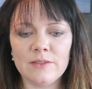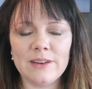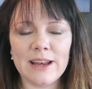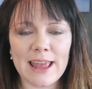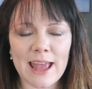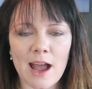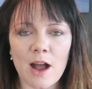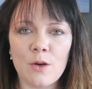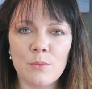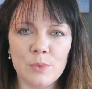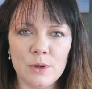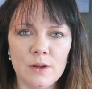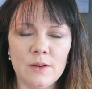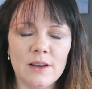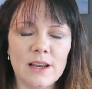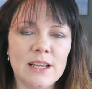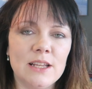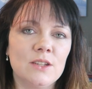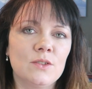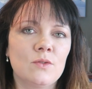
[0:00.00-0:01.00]
really help you
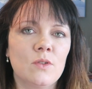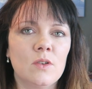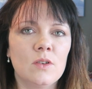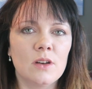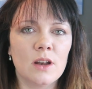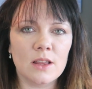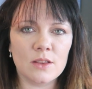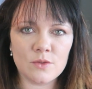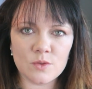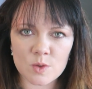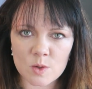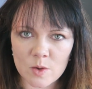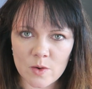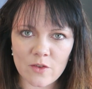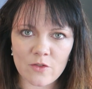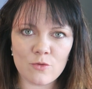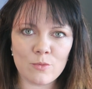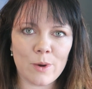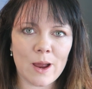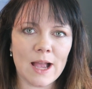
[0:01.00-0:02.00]
later on, like the
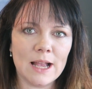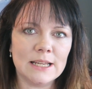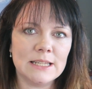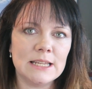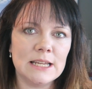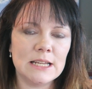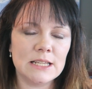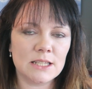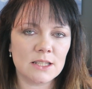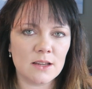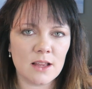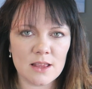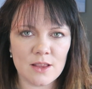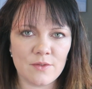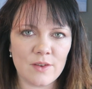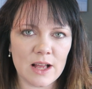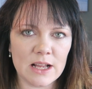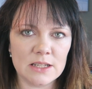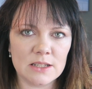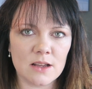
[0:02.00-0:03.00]
retrieval practice, like the
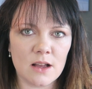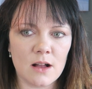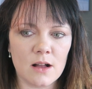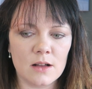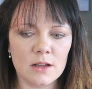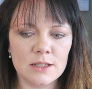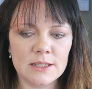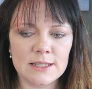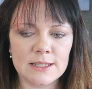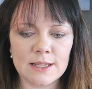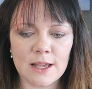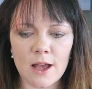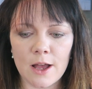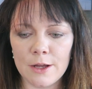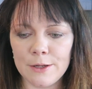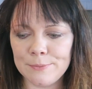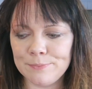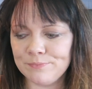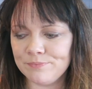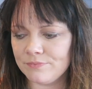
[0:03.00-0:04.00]
flashcards,
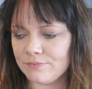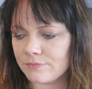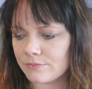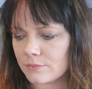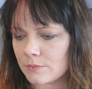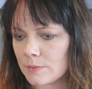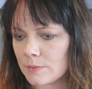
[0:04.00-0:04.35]
um,